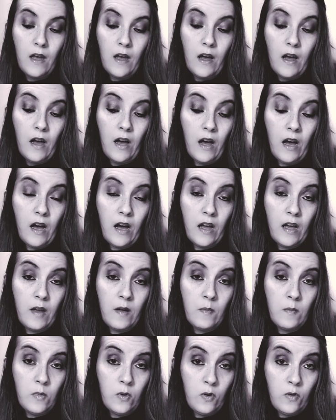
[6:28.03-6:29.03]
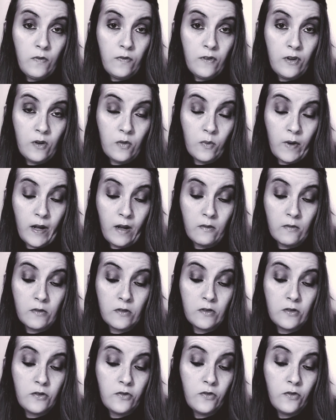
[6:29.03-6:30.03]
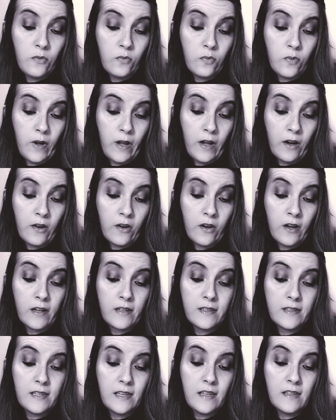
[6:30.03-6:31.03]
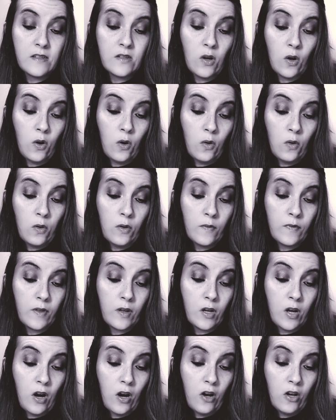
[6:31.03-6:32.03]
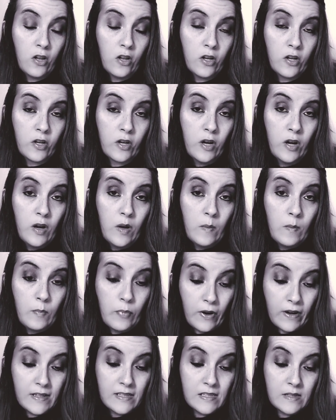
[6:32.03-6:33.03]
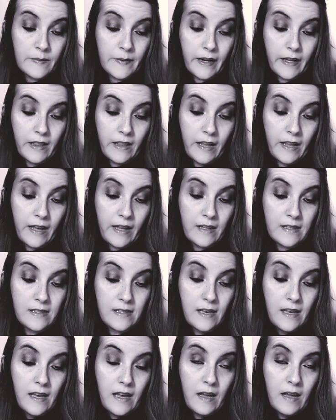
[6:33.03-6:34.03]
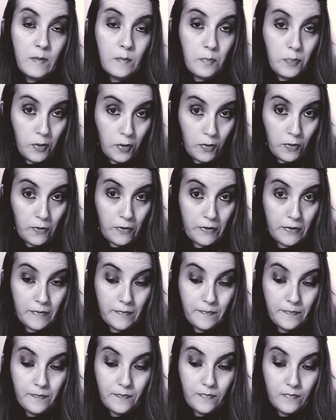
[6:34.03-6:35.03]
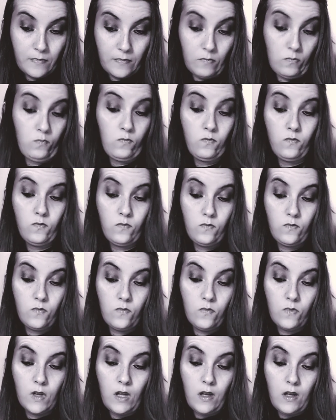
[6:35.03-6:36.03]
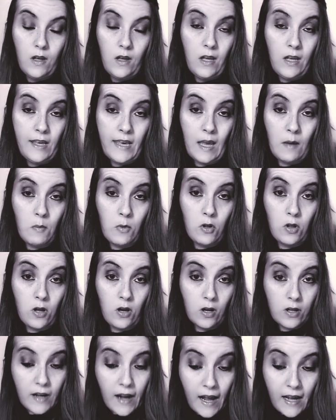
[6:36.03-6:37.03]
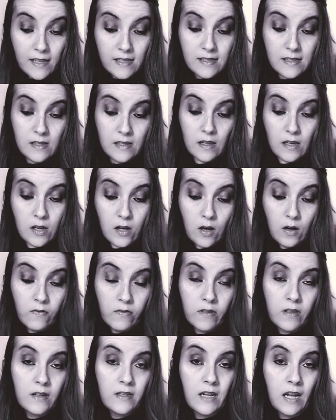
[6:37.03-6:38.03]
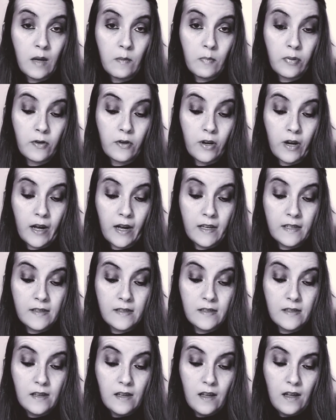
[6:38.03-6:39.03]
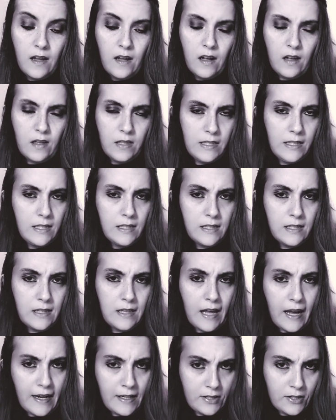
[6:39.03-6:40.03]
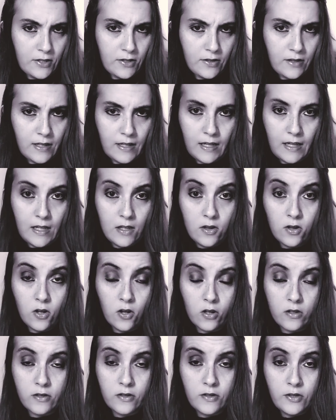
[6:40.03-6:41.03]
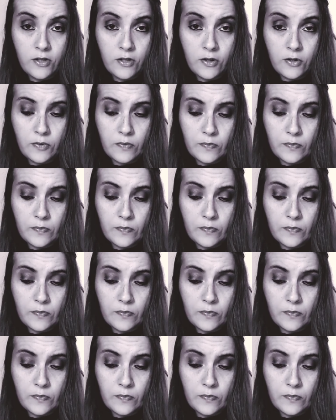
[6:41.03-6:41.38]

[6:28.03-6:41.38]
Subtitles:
I moved around to the rear, seized hold of the collar, braced my legs, and pulled. He came along nicely over the damp grass, a little lighter than he looked, too.